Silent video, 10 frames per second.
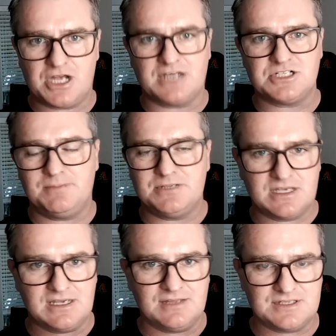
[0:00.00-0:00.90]

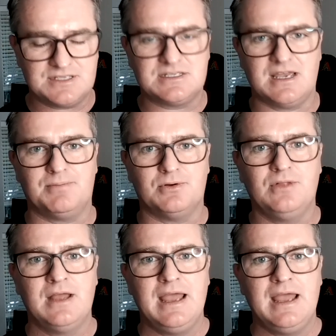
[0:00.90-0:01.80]
ChatGPT in this
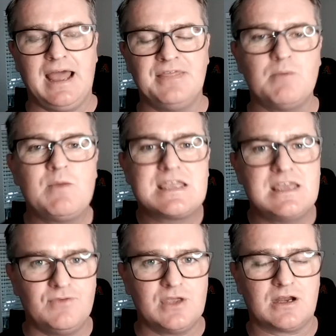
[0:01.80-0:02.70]
example, and then we're
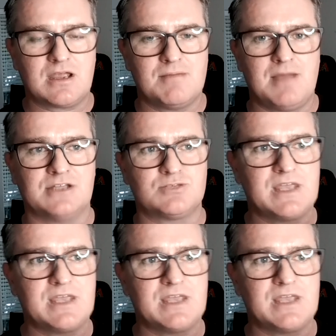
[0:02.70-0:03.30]
giving it a command.